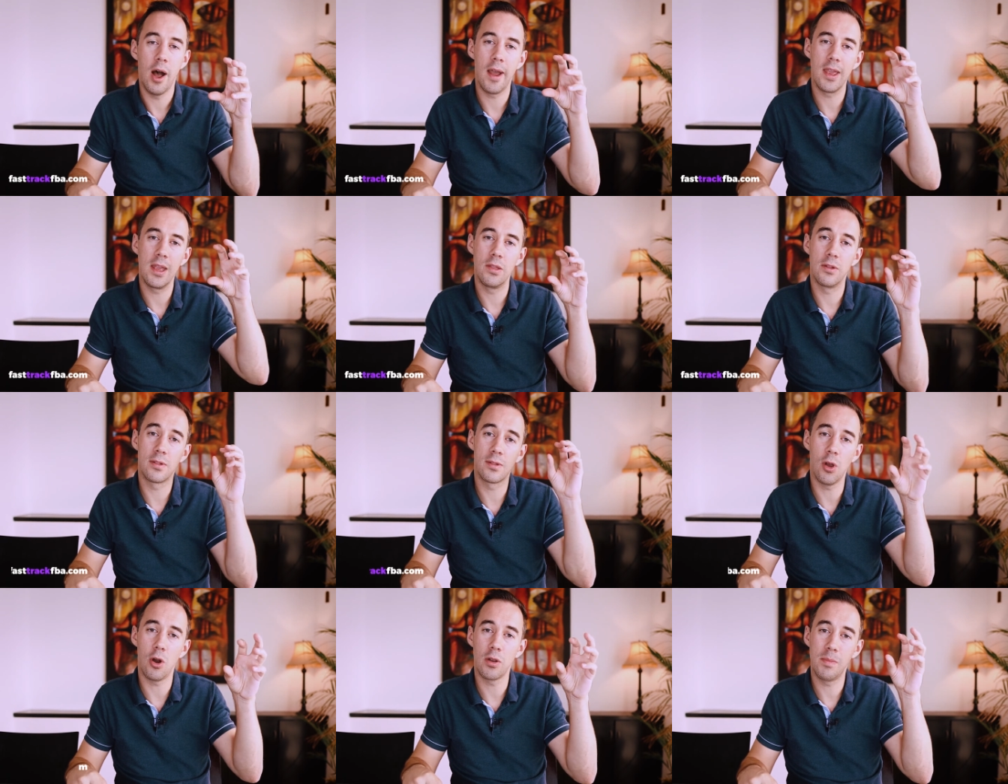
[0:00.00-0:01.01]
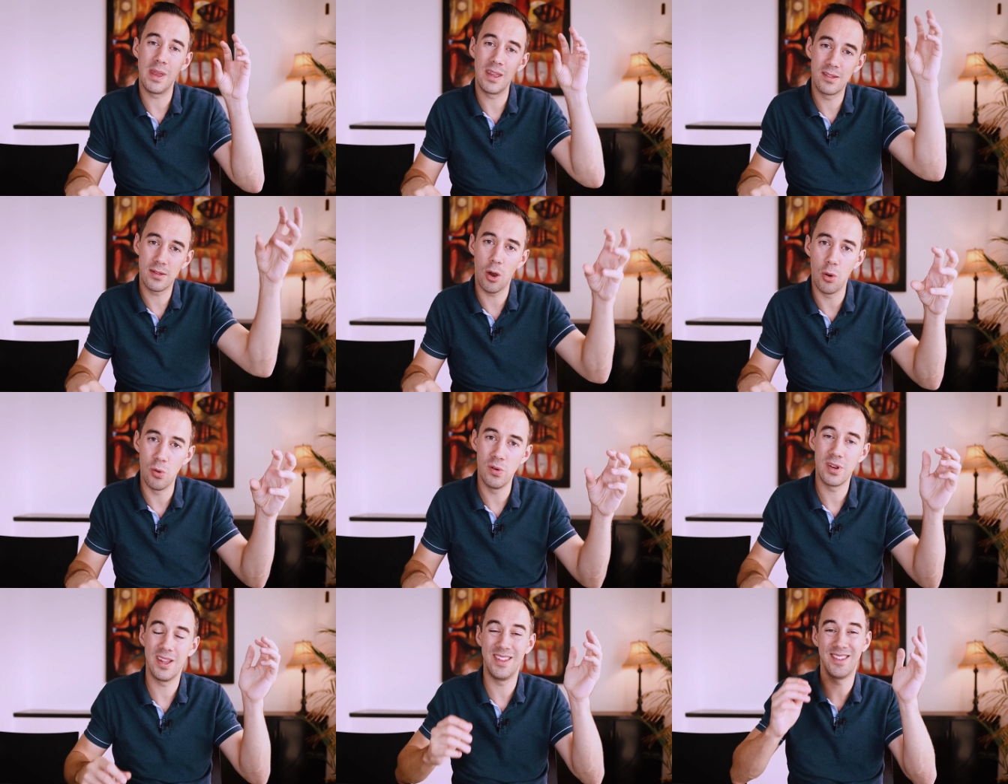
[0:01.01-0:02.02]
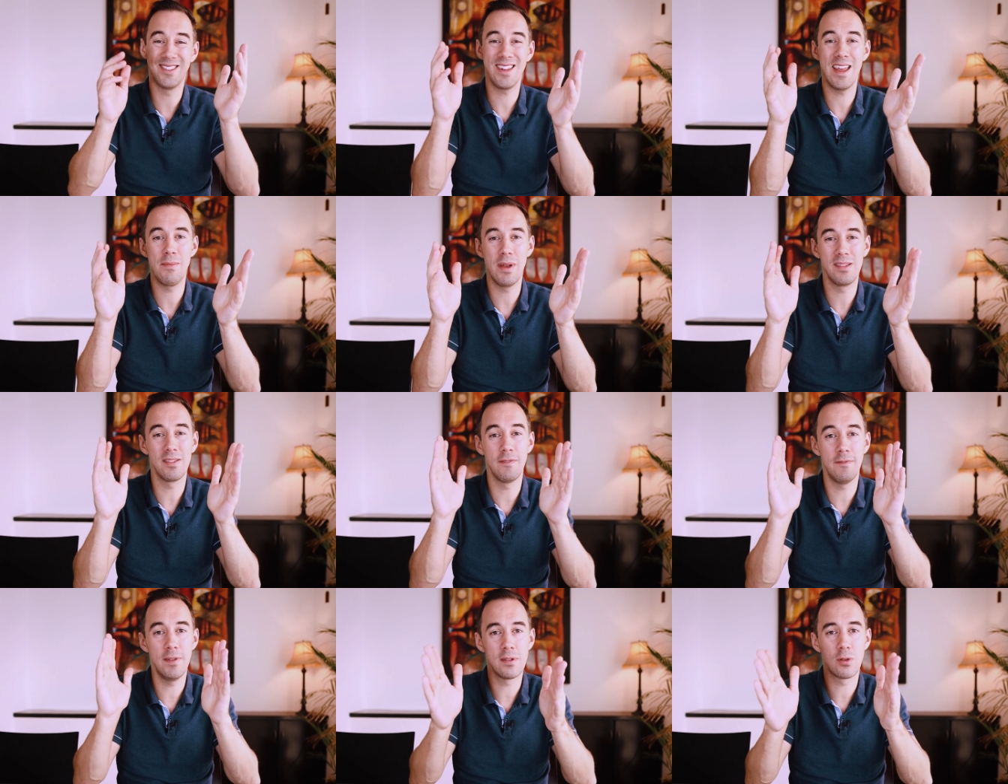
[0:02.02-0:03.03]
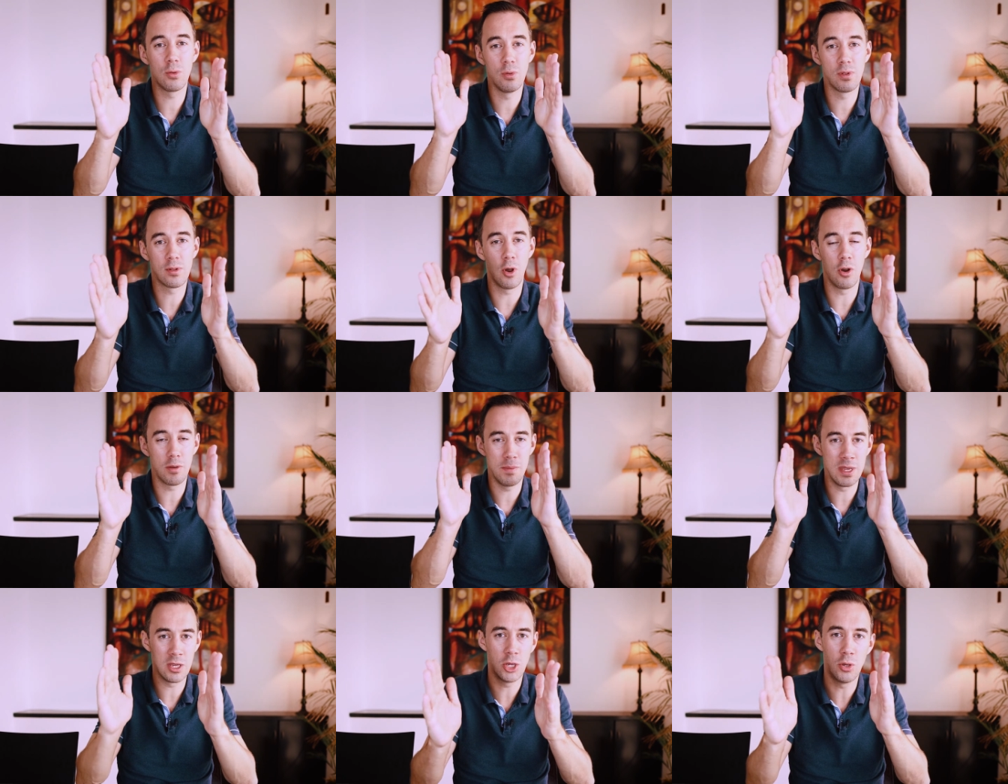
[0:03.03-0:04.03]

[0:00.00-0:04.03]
that is the stock being sold is the same as the physical stock being